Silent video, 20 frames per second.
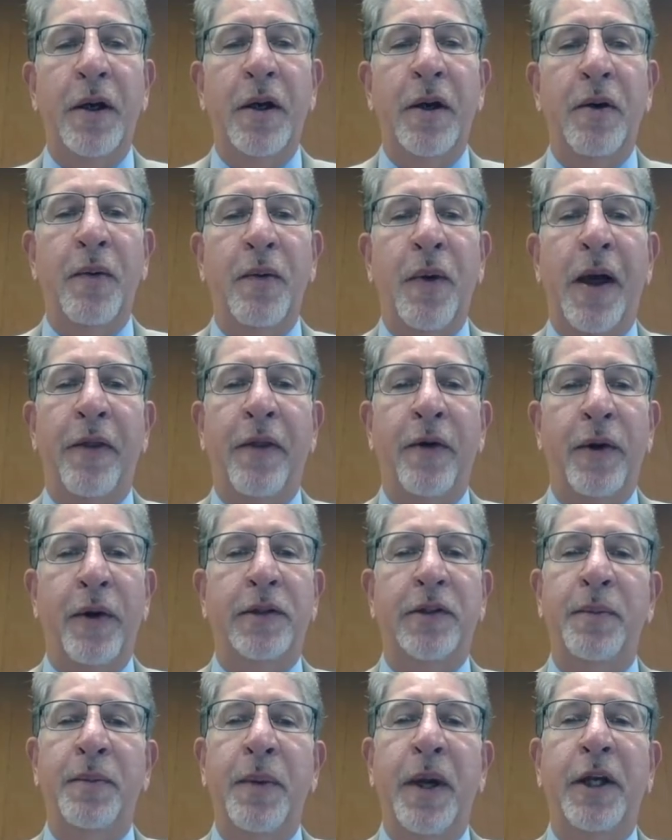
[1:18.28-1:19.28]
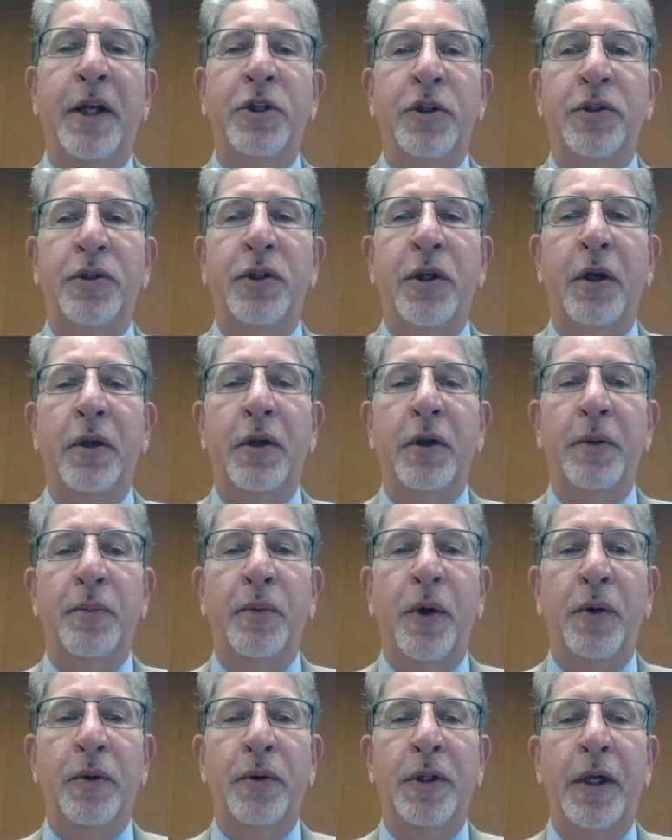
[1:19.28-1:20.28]
Rather, it's a matricellular
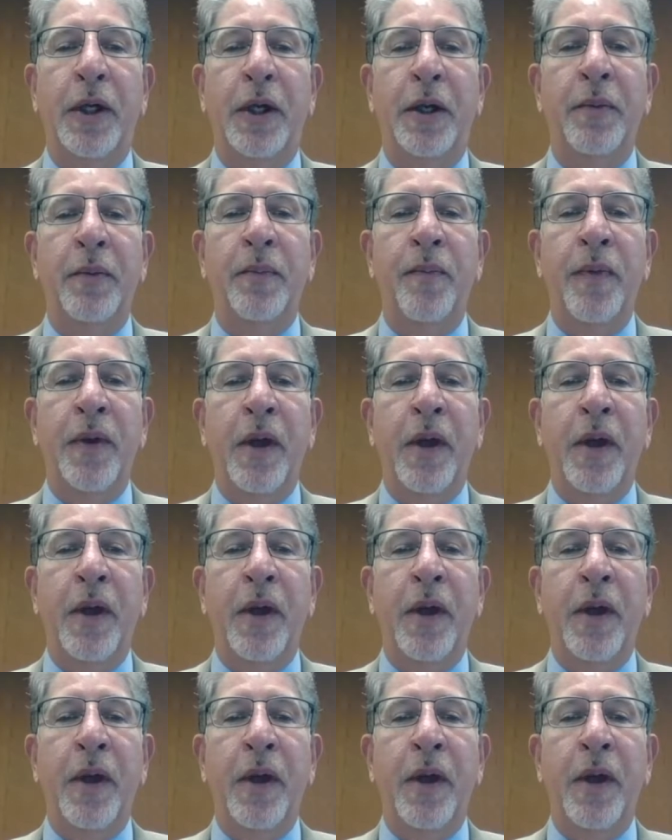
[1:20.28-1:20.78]
protein